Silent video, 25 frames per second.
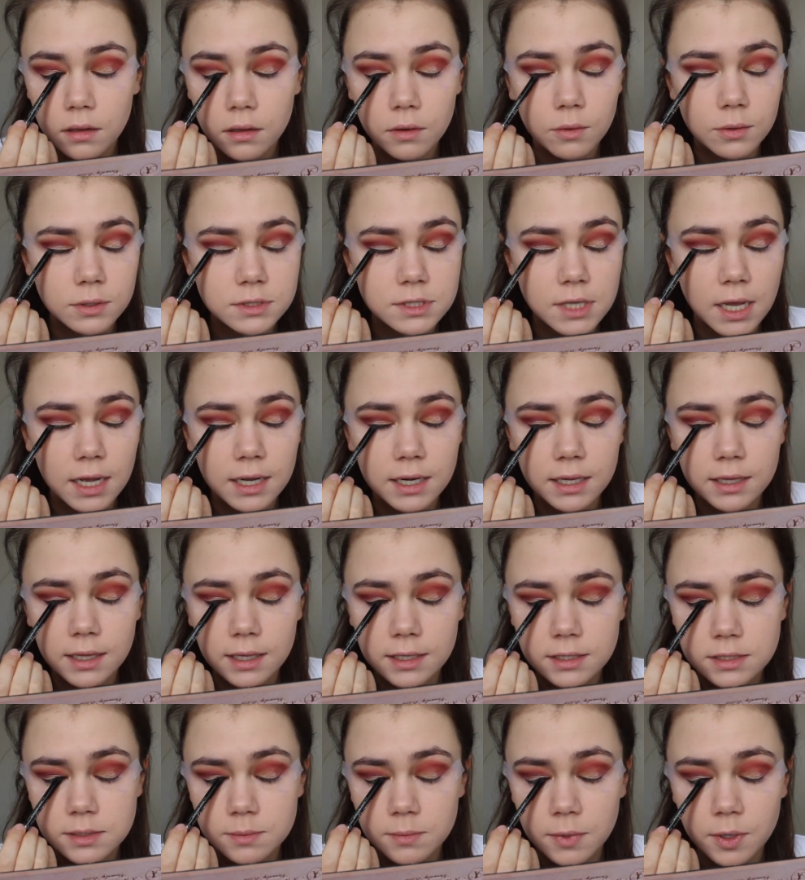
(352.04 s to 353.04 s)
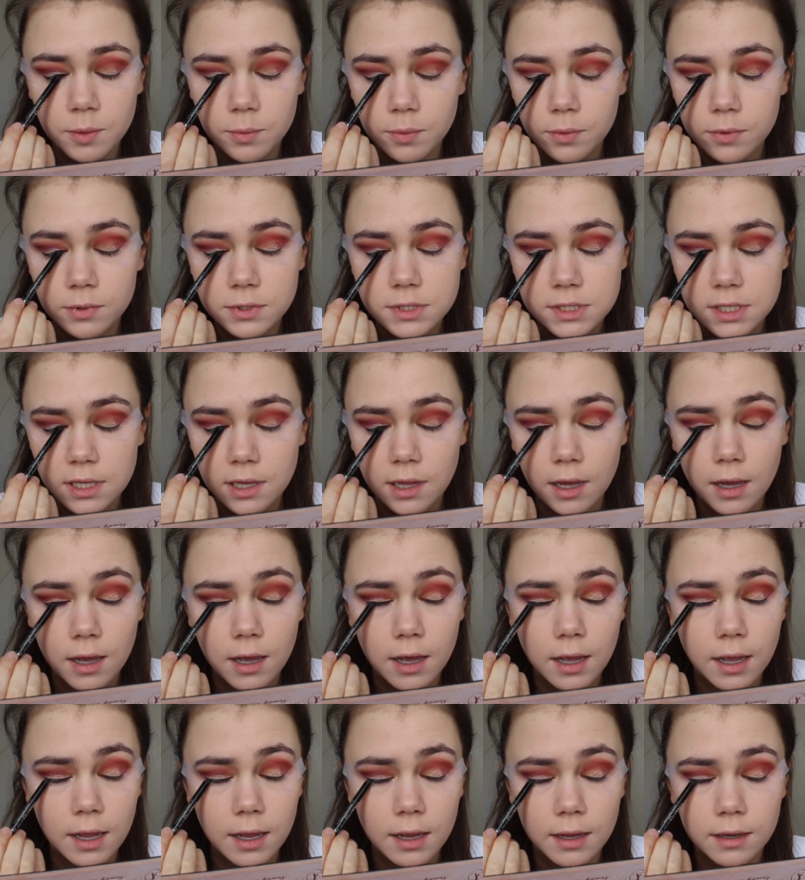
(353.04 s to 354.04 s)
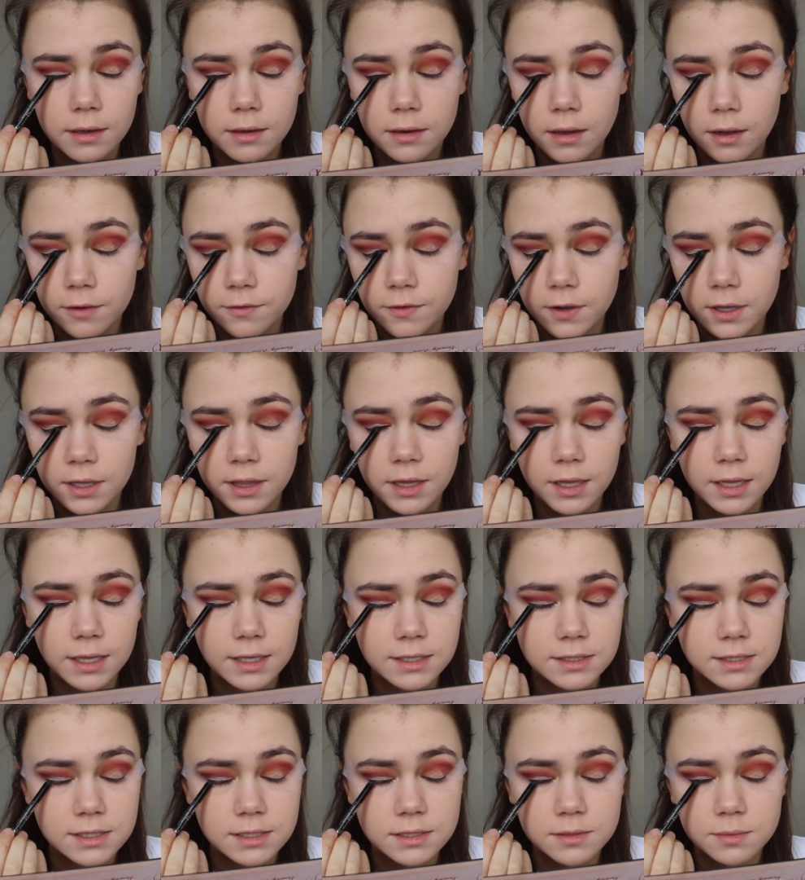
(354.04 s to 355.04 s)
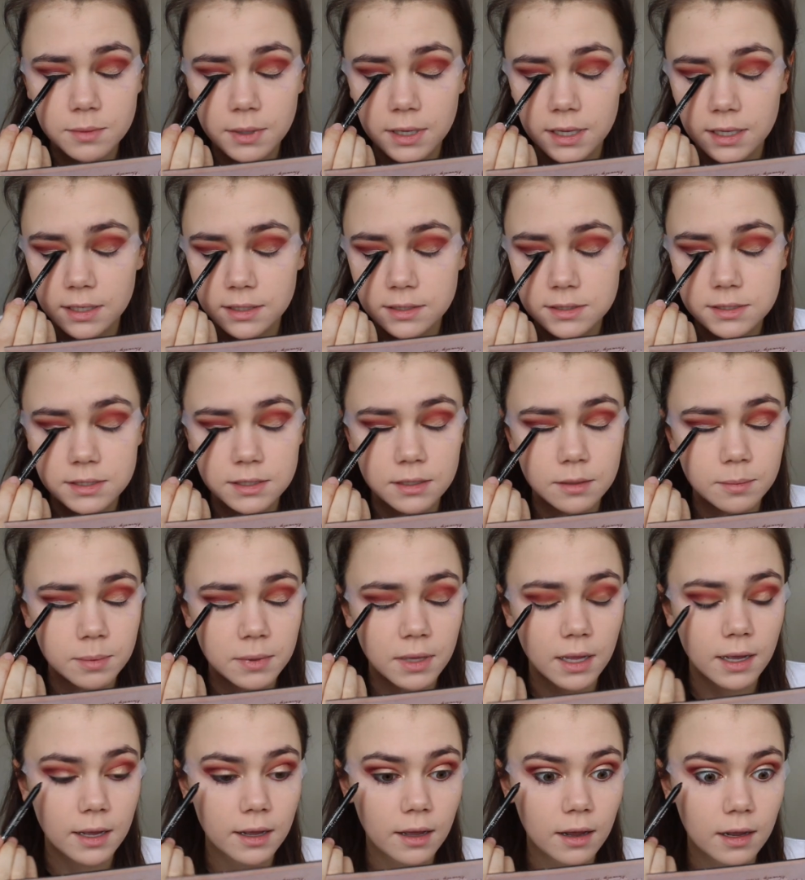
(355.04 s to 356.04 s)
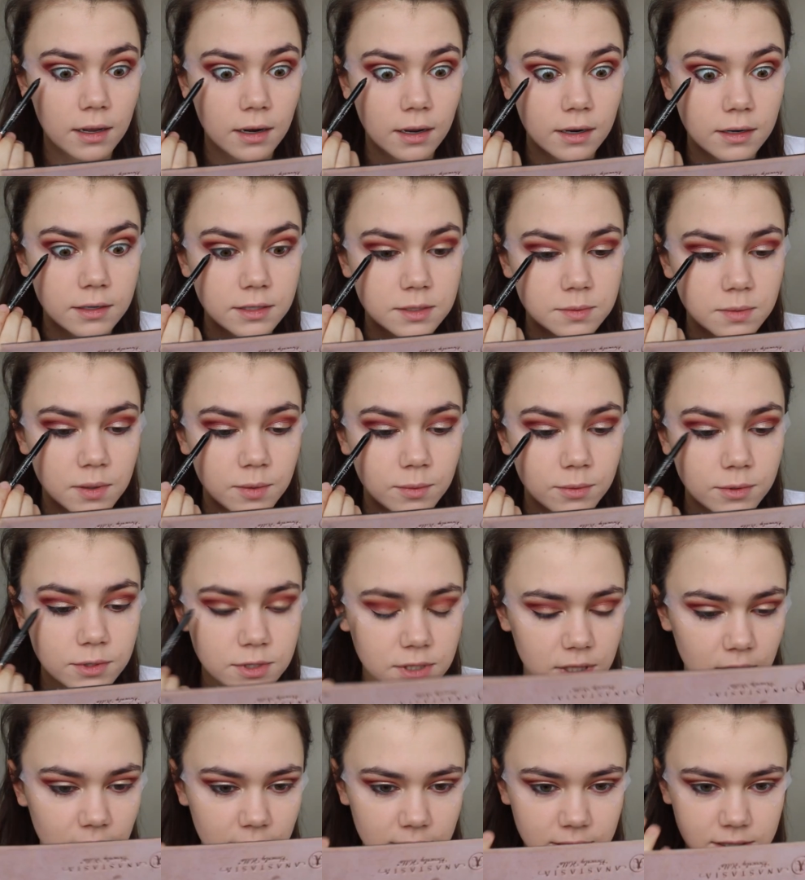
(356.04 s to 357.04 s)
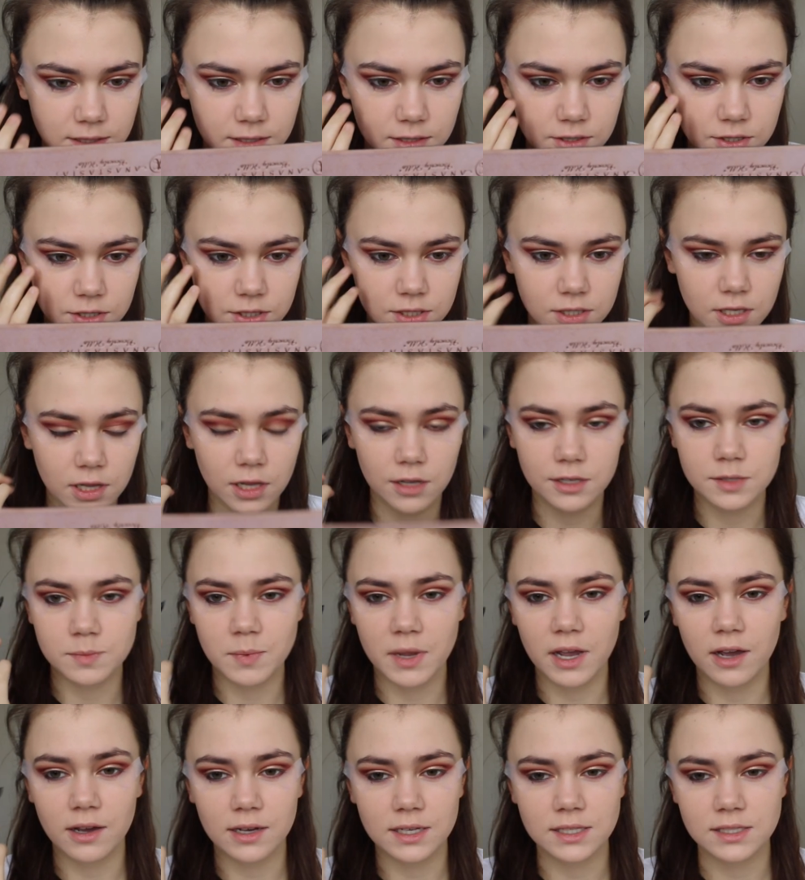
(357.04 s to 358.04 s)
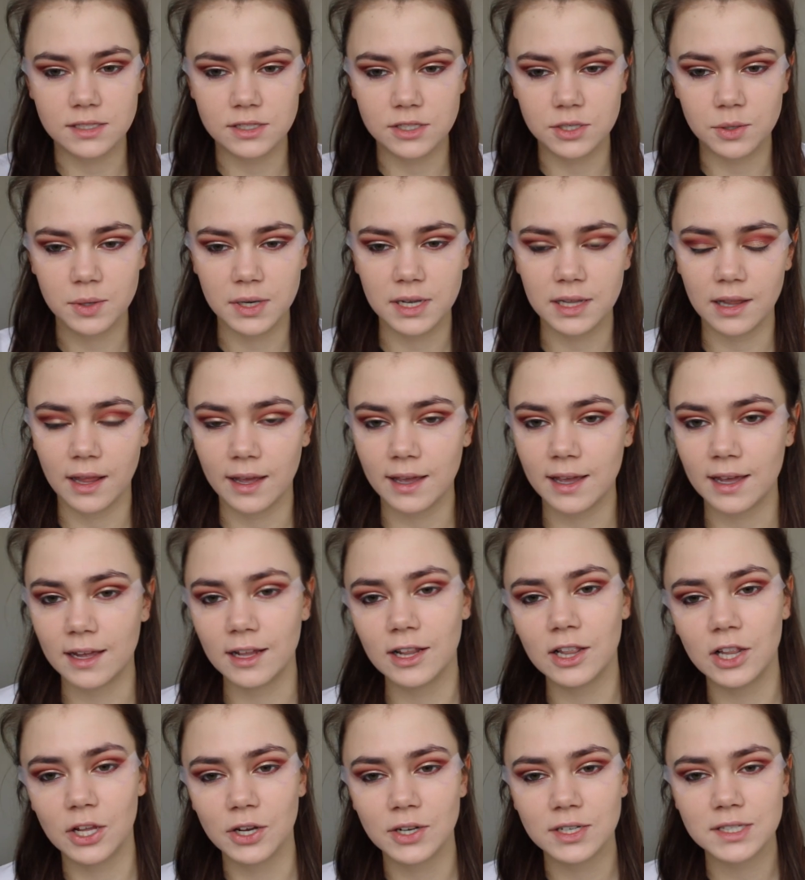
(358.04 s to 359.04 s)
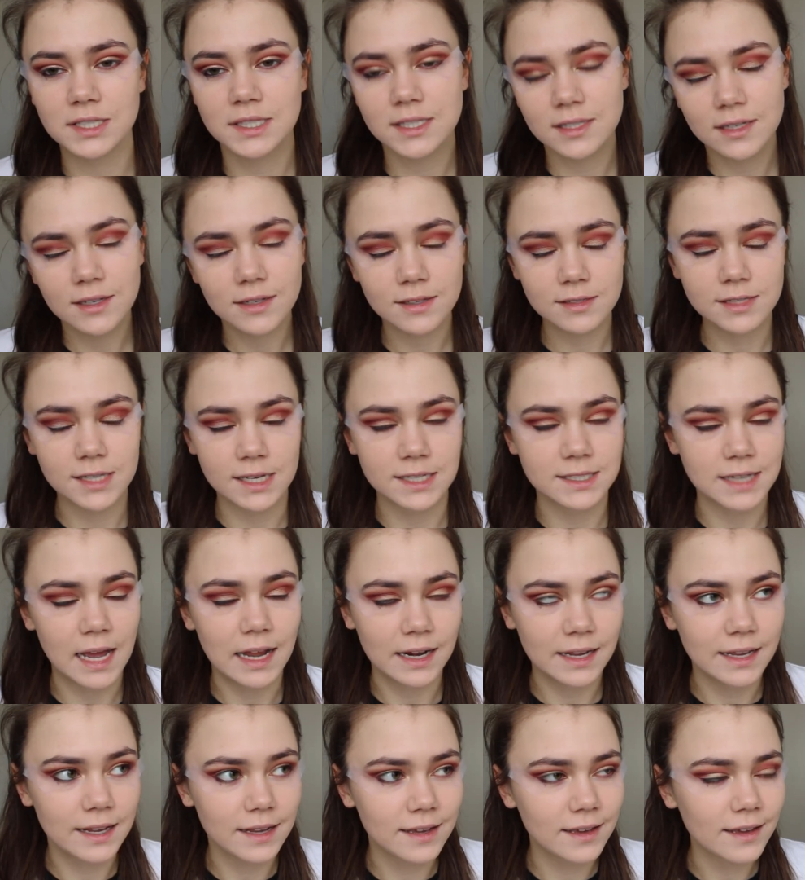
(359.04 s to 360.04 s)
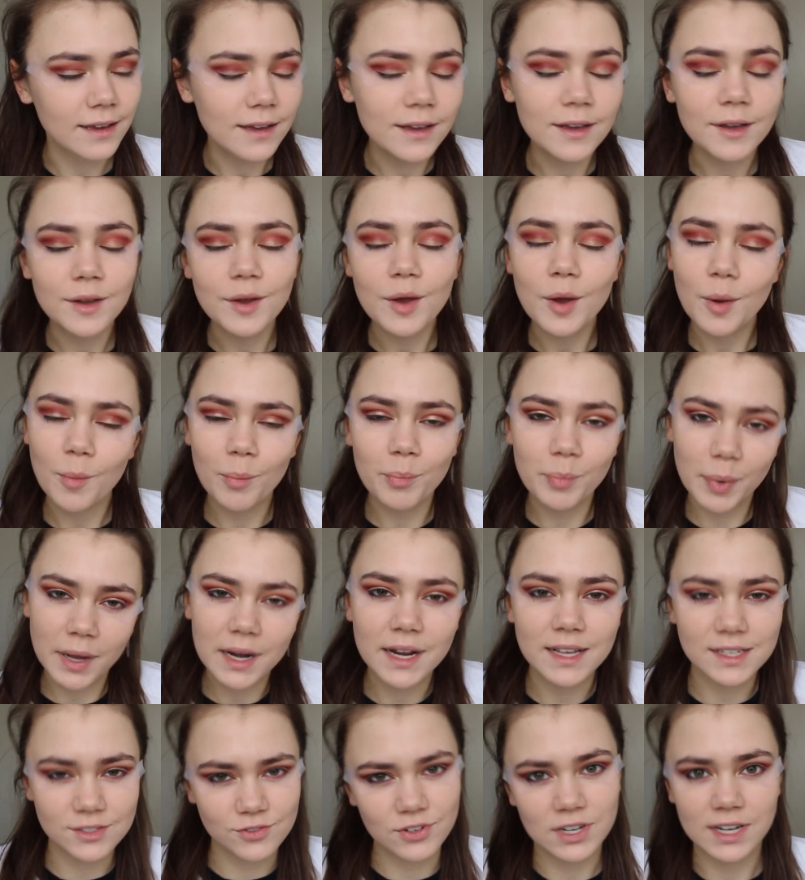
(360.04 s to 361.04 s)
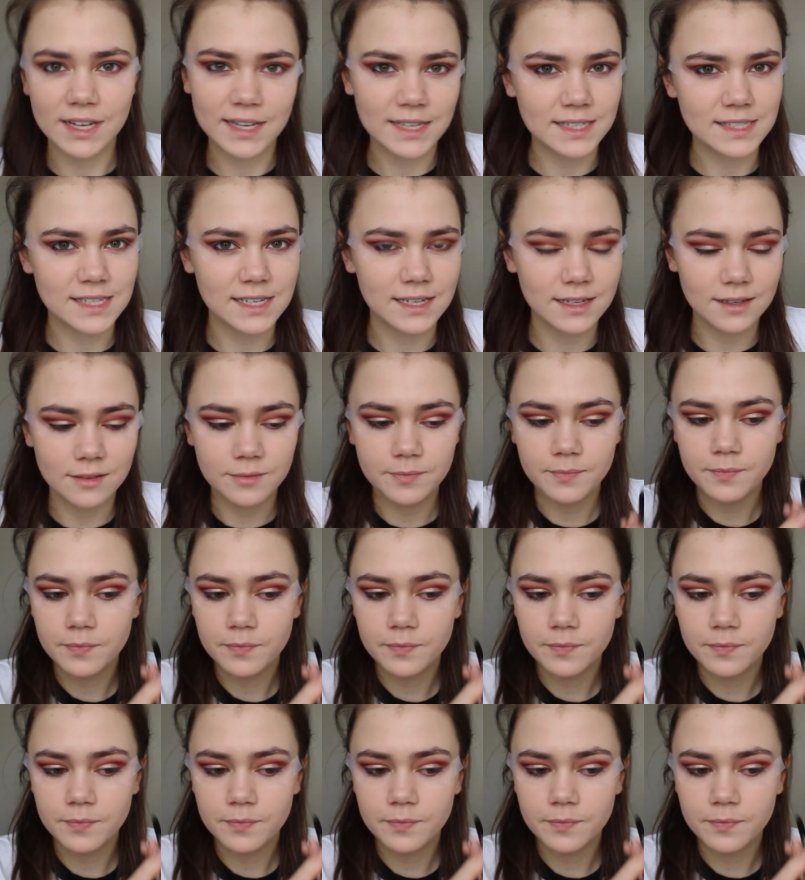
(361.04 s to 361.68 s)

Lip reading: Also adding that to my waterline. I find the easiest way to apply eyeliner to my waterline is to just close my eyes and do it. Like, it looks satanic, but it's really easy.